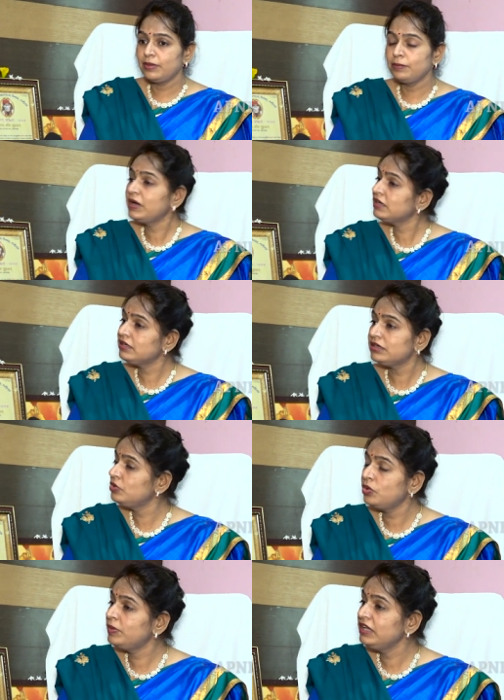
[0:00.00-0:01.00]
But
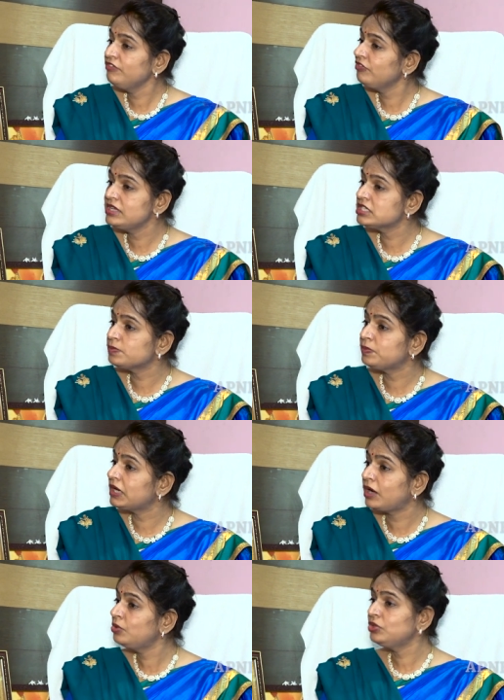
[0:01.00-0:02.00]
nobody feels
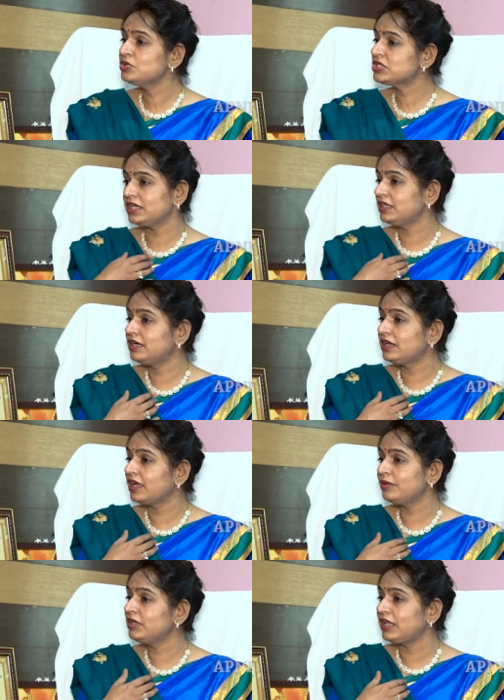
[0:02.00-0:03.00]
proud to say that
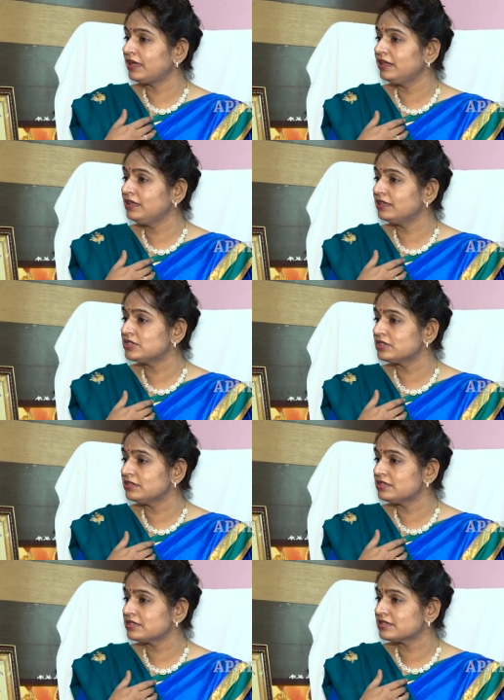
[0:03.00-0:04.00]
I am an
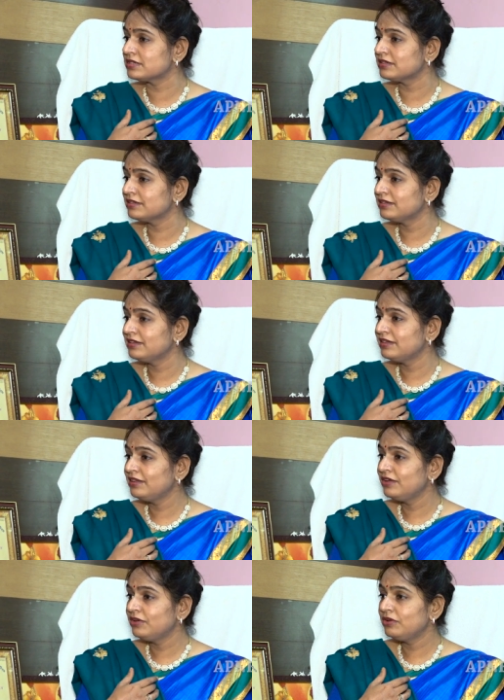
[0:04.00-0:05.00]
agriculturist.
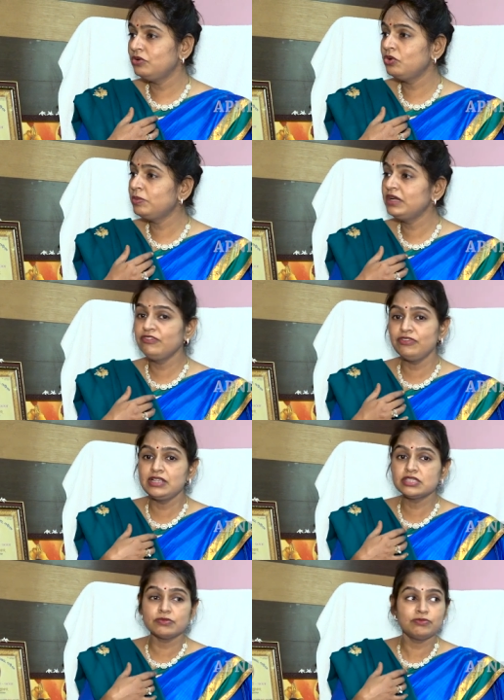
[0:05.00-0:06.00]
Nobody
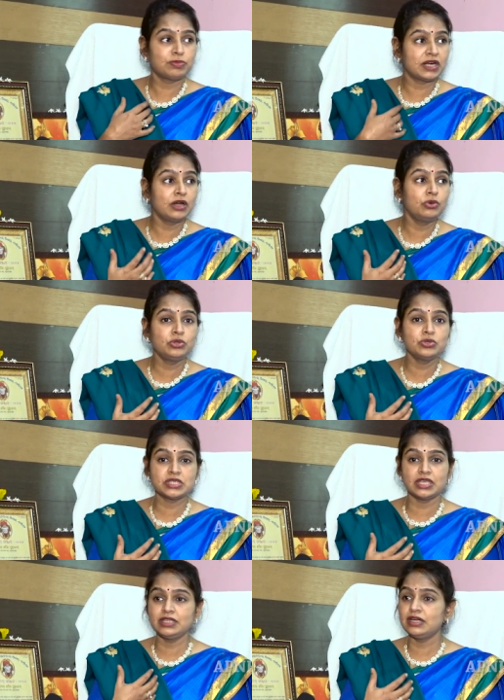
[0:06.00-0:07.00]
feels proud to
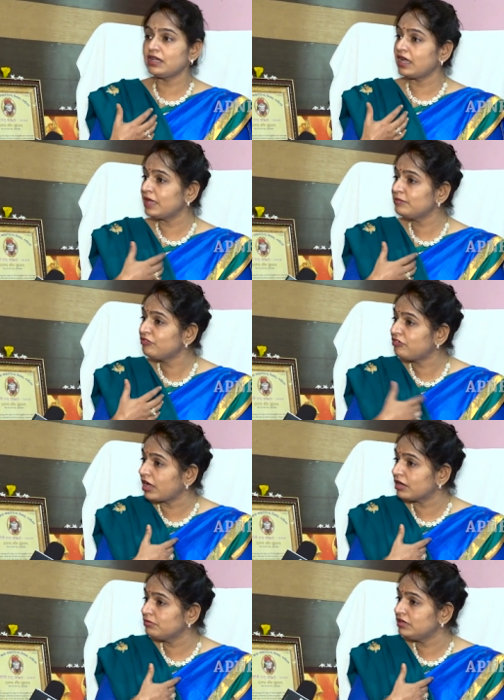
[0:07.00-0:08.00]
say that I am a
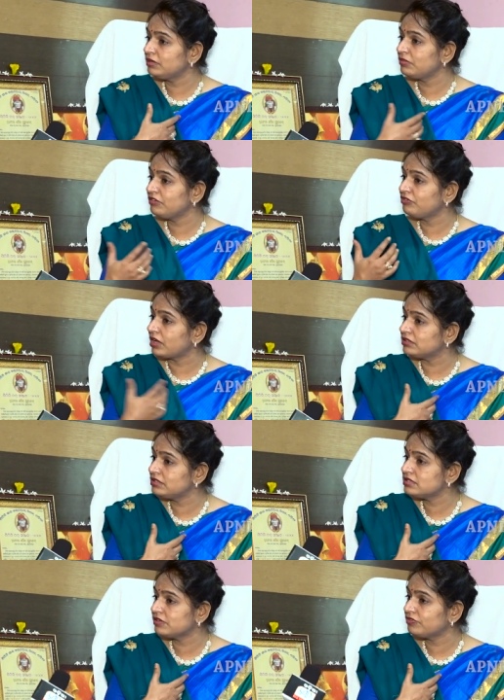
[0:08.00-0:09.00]
farmer, my
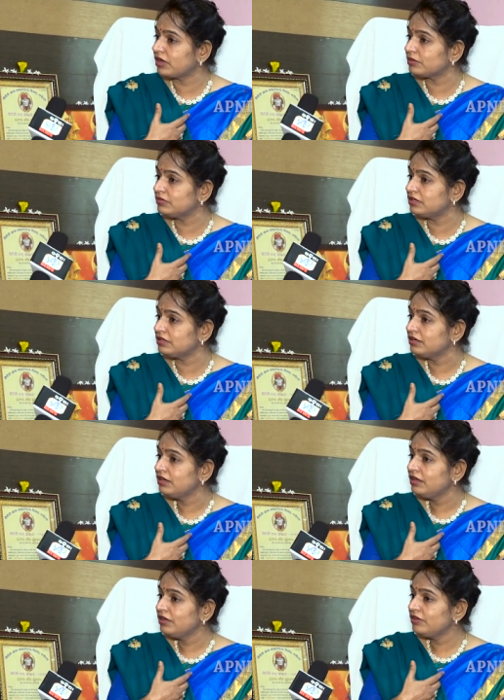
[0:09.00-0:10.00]
father is a farmer,
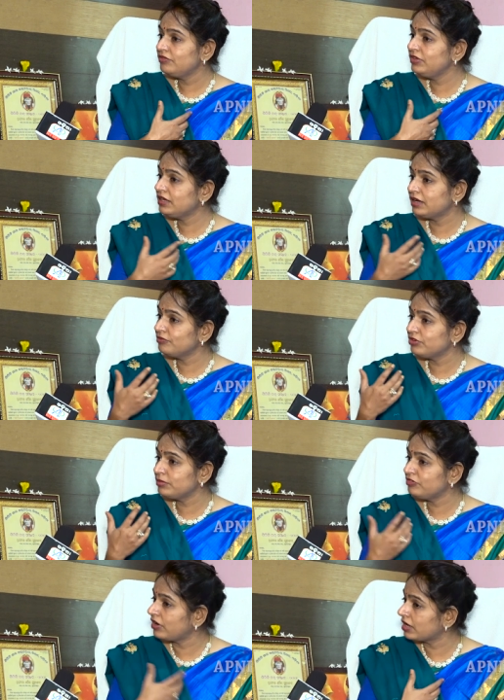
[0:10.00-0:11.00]
we come
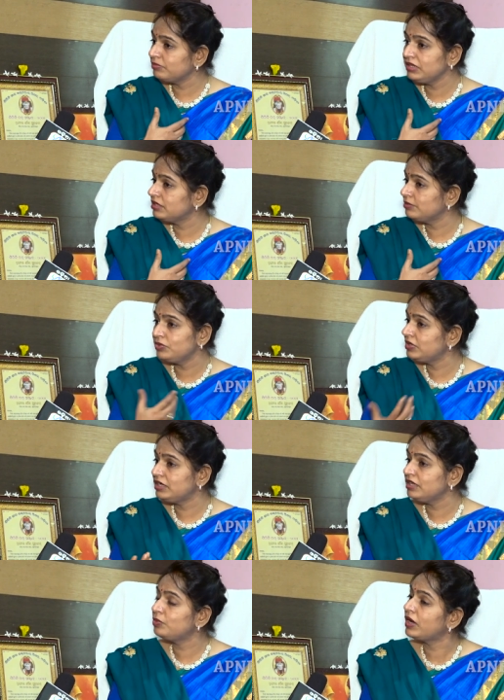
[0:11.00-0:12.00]
from a farming
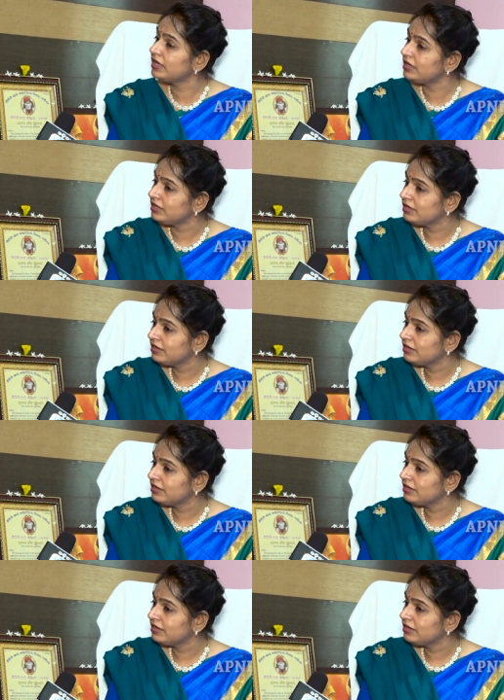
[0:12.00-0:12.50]
community. Why?